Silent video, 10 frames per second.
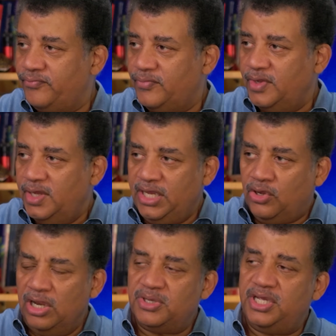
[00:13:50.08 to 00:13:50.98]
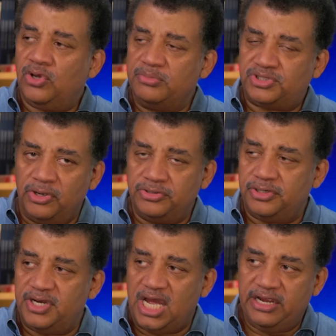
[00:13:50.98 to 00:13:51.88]
pretty cool. He called him, he called him
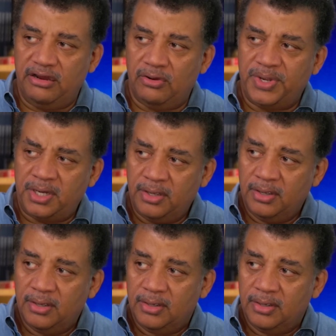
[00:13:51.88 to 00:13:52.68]
Schrodinger, not Erwin?